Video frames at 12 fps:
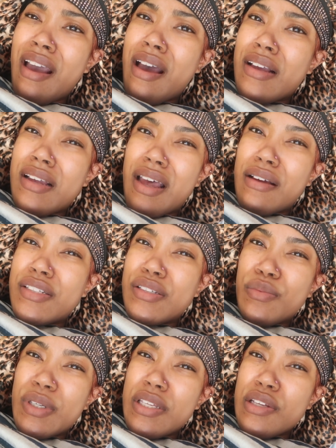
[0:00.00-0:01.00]
I
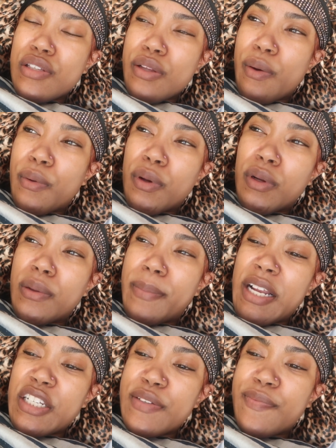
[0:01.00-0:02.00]
just wasn't sold on them.
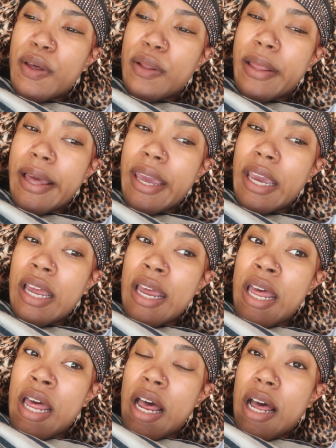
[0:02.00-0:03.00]
I just felt like,
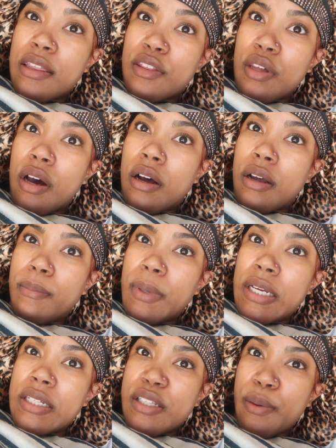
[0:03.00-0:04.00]
I thought
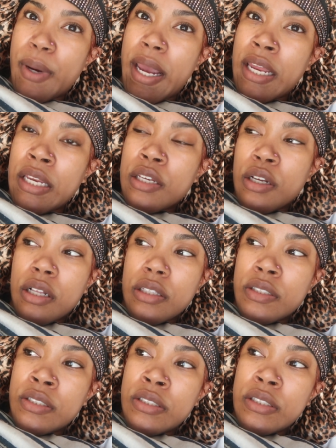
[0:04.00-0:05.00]
because they were
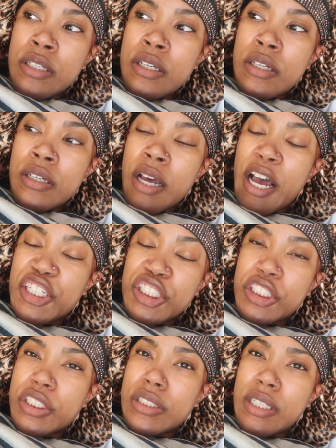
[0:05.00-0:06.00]
$80, I
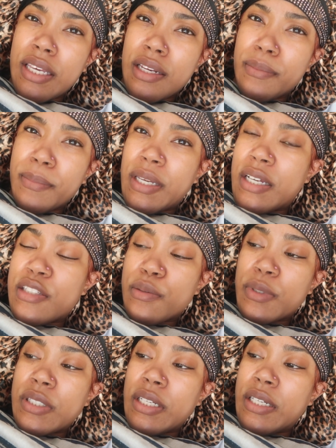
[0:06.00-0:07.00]
should just get them because
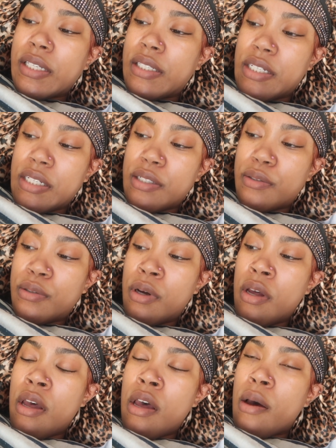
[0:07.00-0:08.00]
it was a good deal.
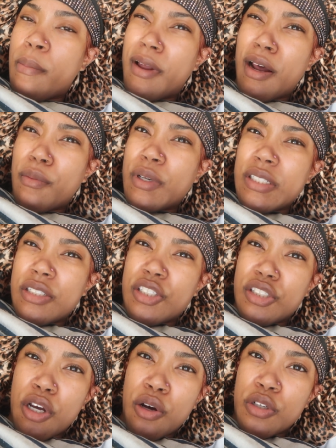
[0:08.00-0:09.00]
But I wasn't
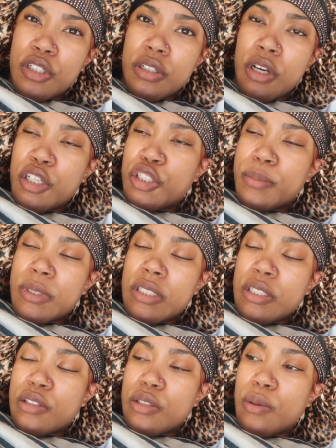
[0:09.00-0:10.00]
just
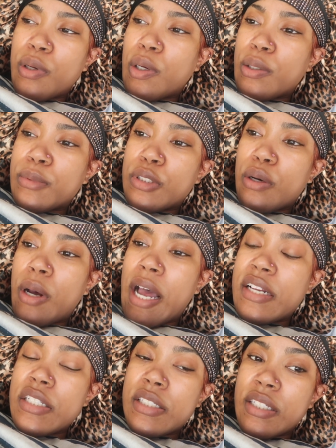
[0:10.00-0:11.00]
100% sold on them. So
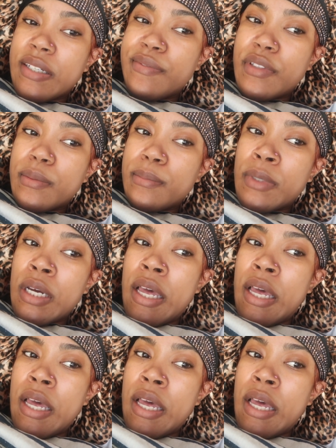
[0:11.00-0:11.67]
I just left them.